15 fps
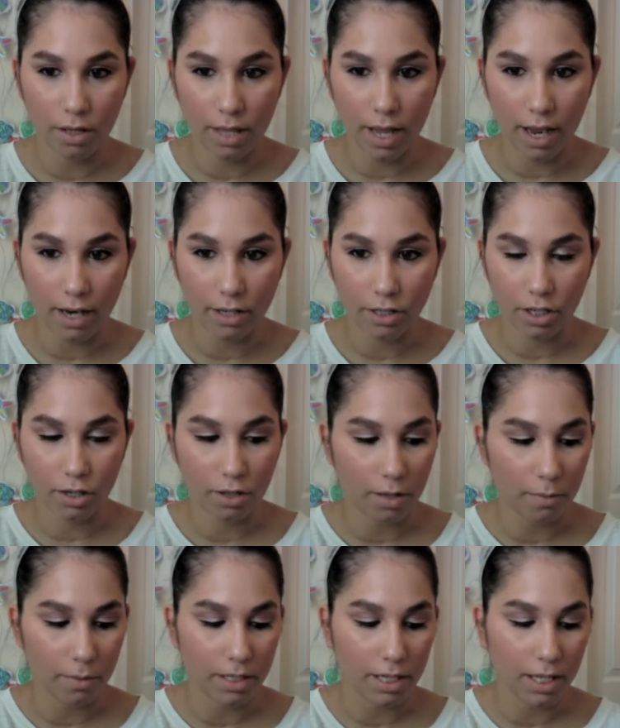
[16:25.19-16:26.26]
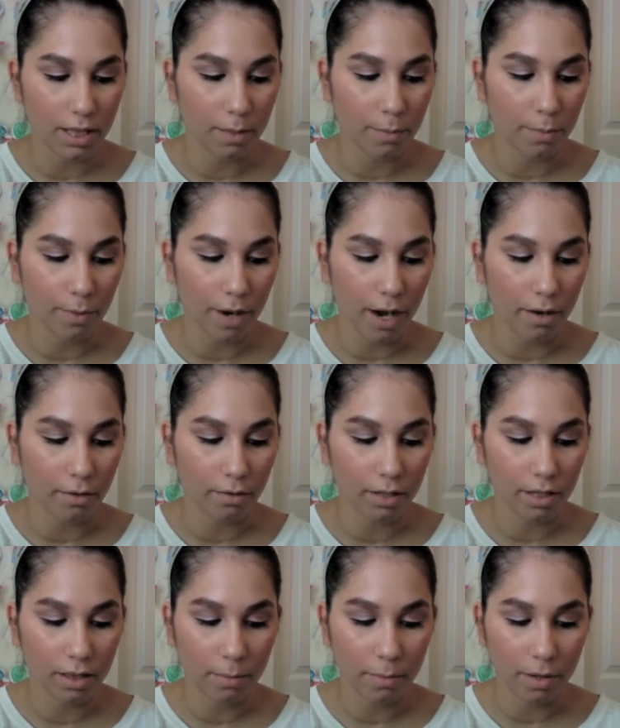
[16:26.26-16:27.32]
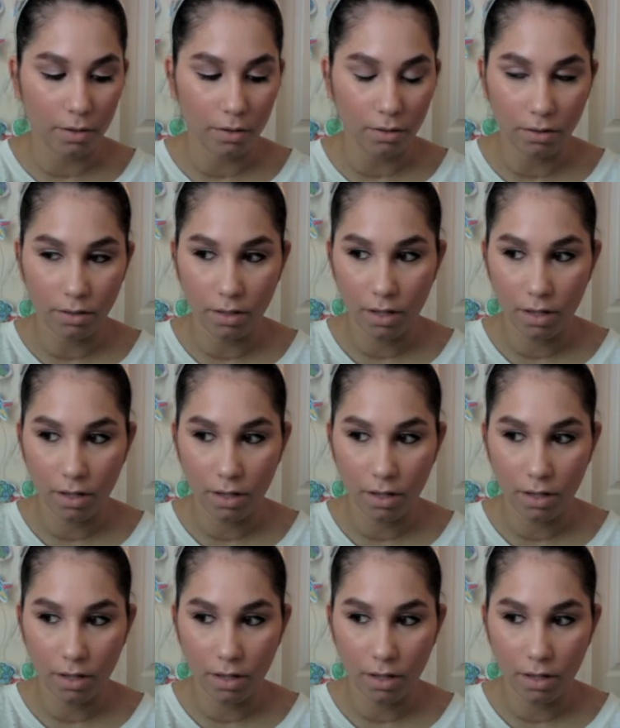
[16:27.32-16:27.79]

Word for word: that eyeshadow that we did, the brown in the middle,